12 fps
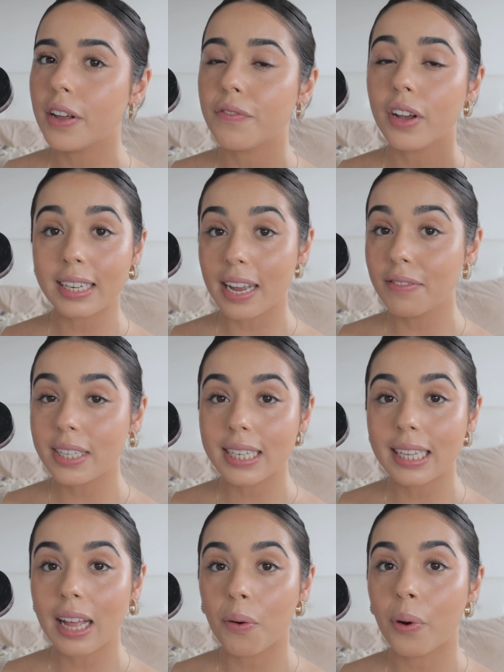If you guys haven't
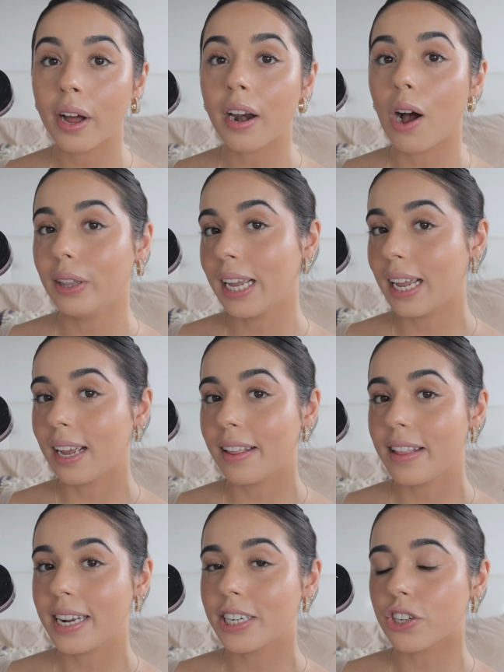seen that one, I'll link it
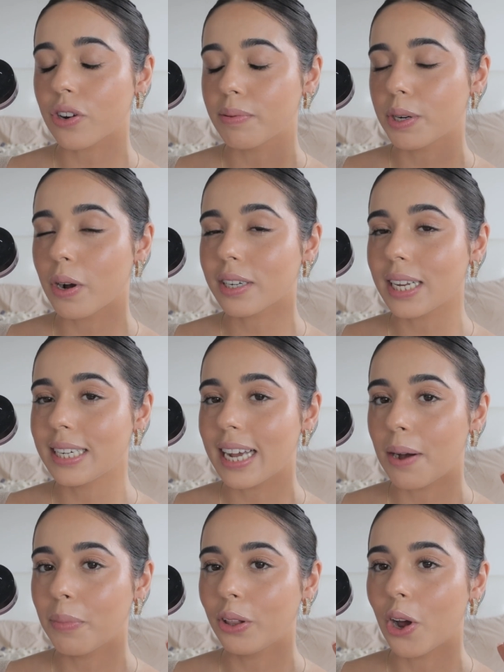in the description box
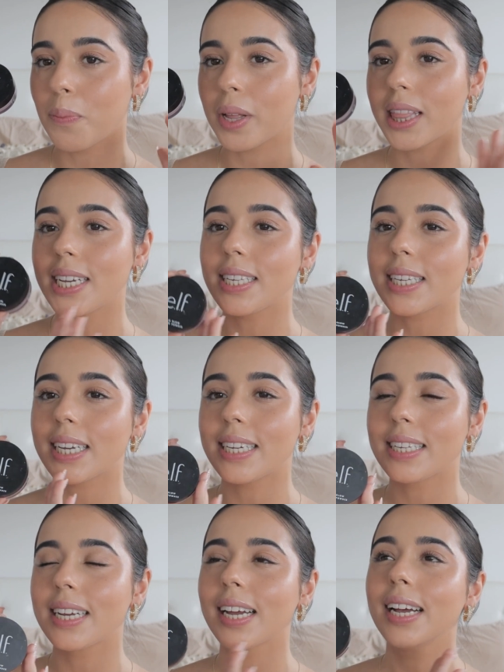down below, but this
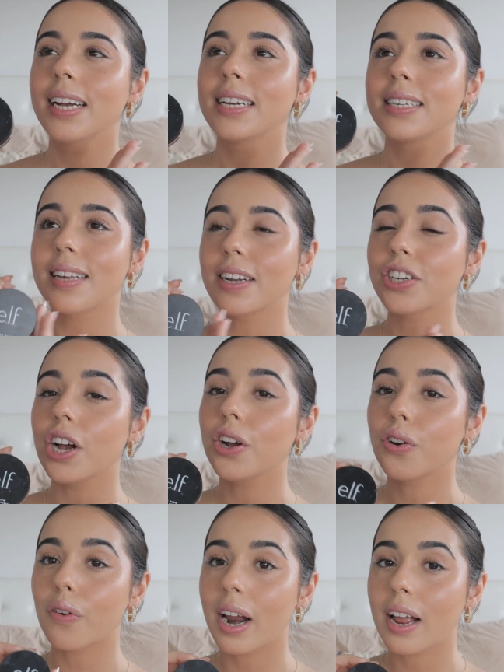is such a
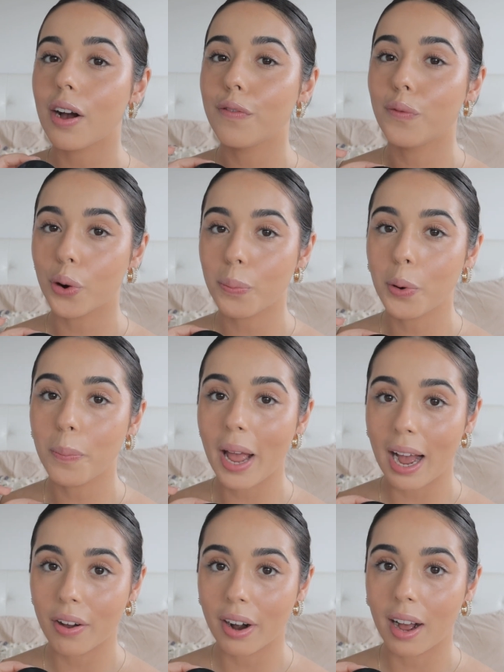great affordable
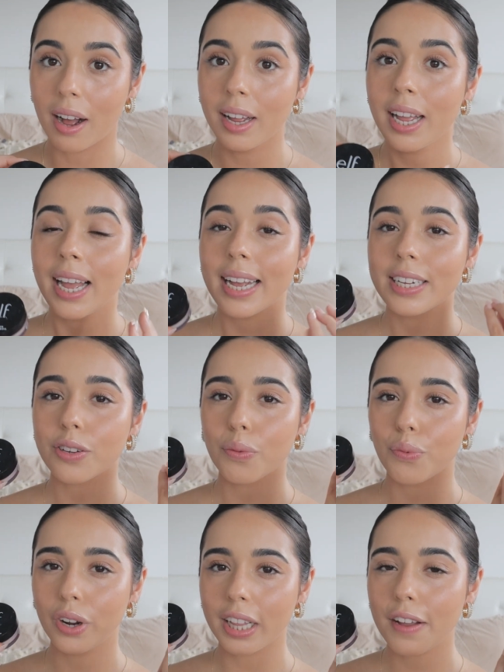powder. It's
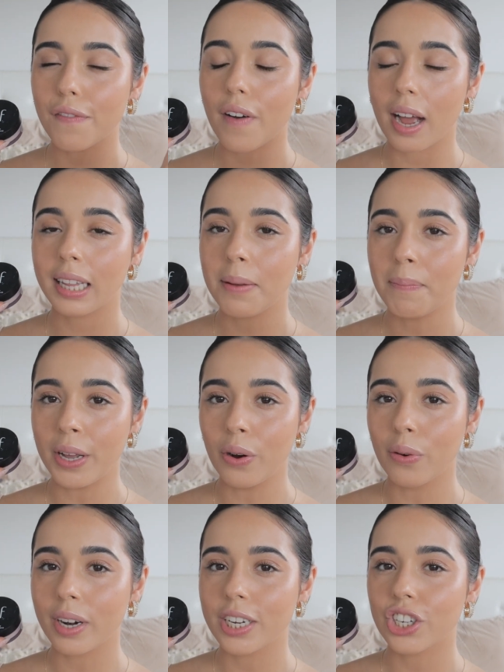really finely
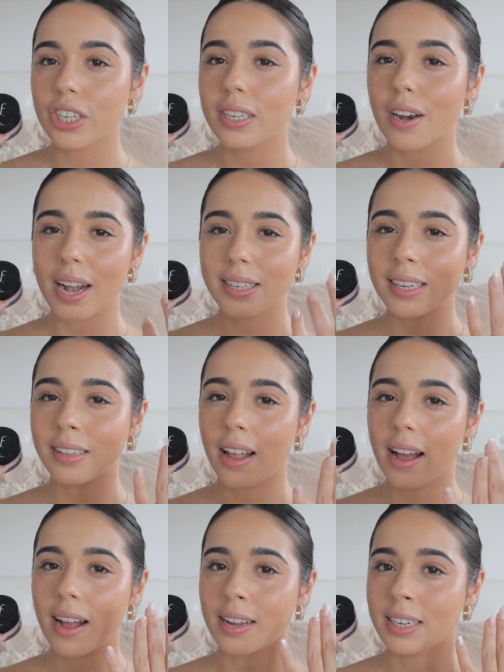milled. It's just nice and
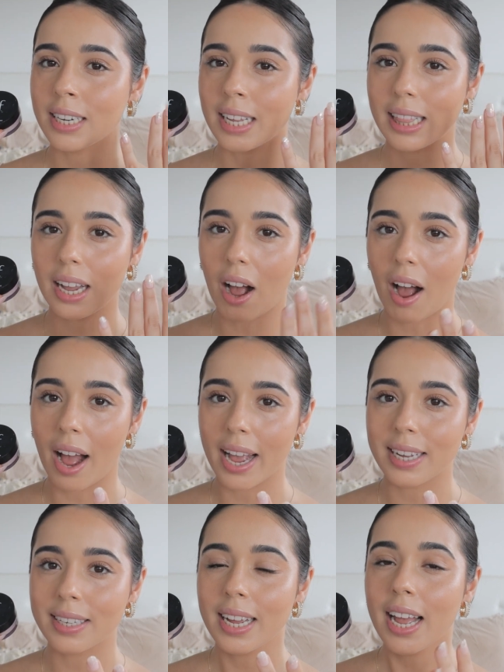light underneath the
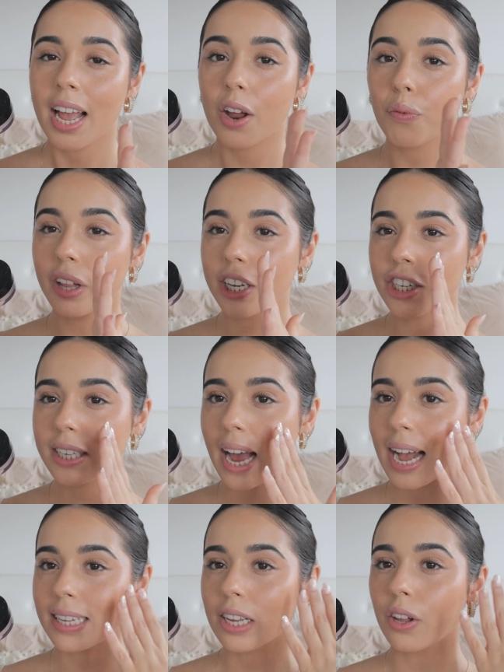eyes. It really just
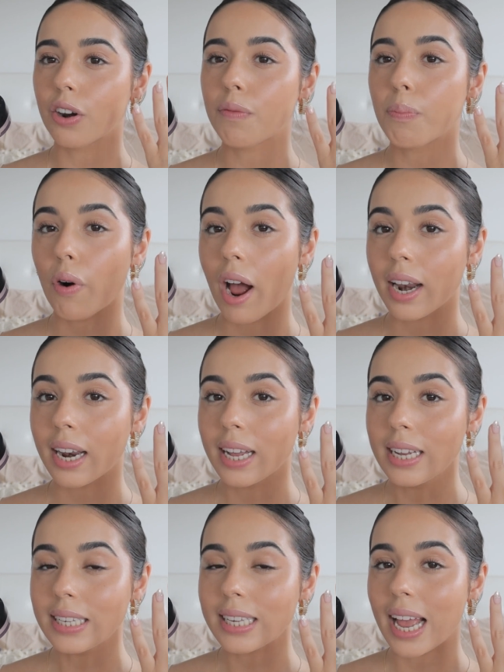adds a lot of
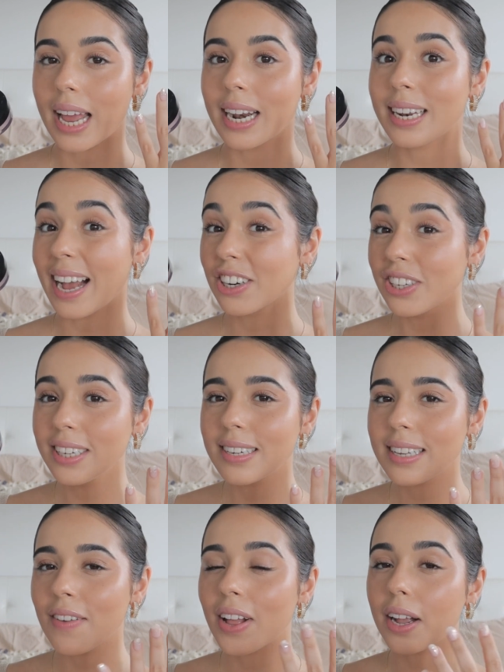brightness, and it actually
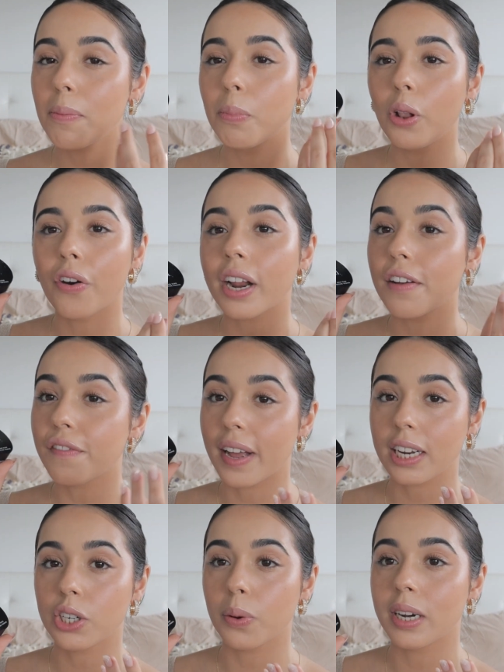does have like a blurring
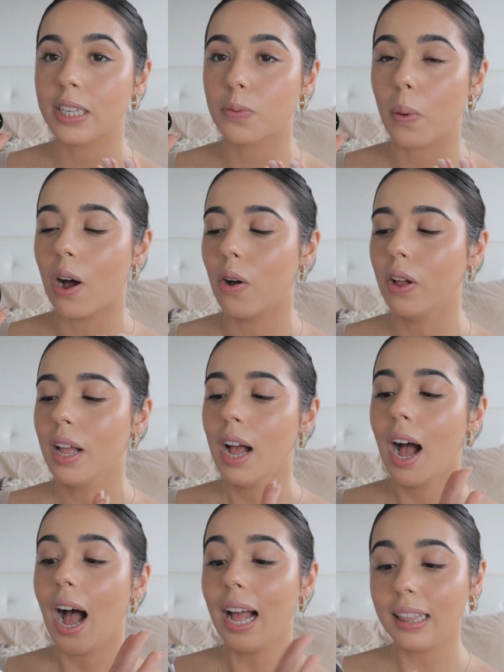effect to it as well.
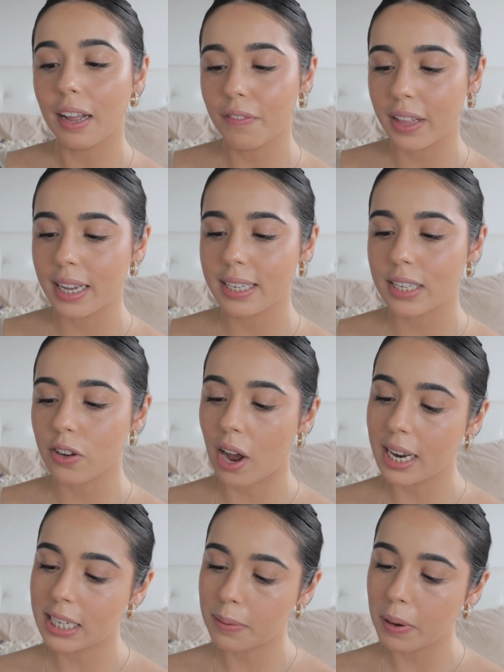I love this. So
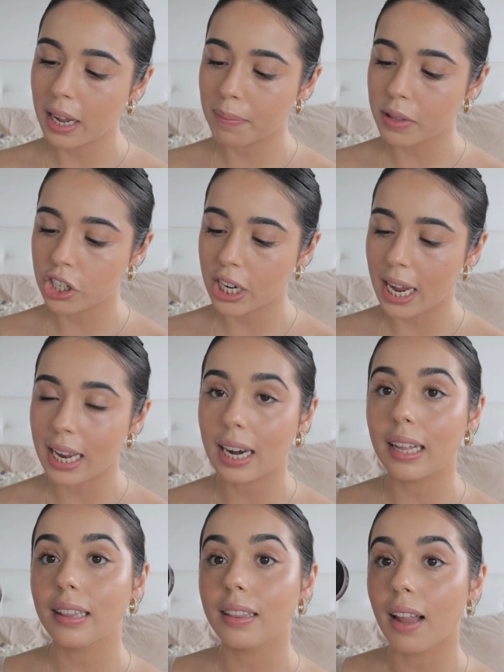I did pick up the
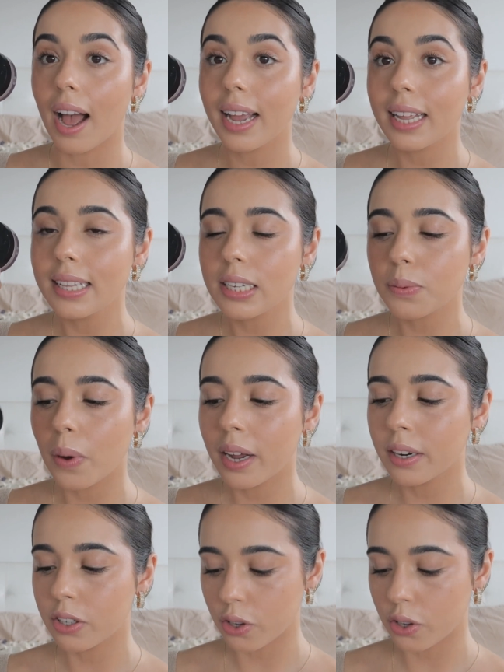shade Light in this one.